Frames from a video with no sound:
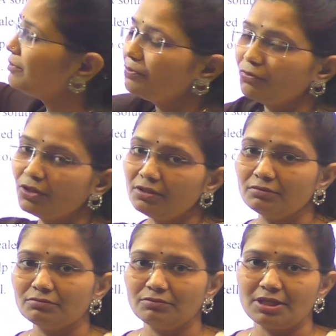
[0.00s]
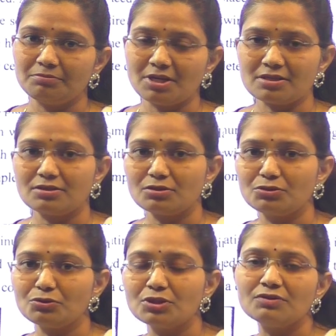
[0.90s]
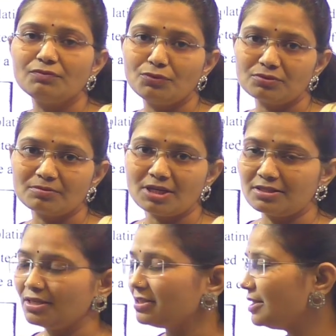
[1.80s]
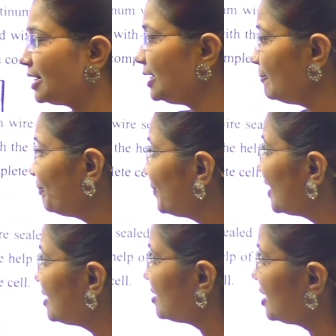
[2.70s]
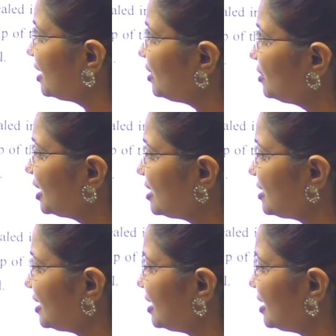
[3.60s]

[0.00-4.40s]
be for 1 marks. So total 4 marks are there. So here you can see